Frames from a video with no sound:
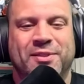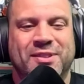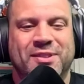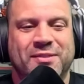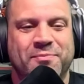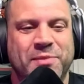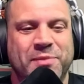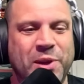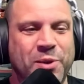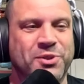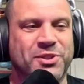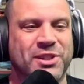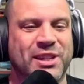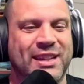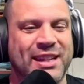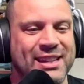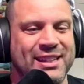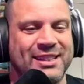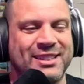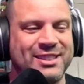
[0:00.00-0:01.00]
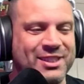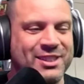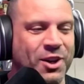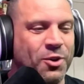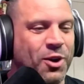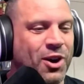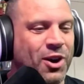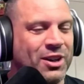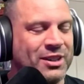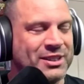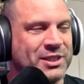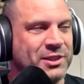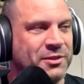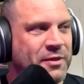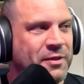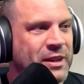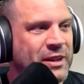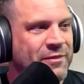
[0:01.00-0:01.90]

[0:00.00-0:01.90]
music. It is so awesome.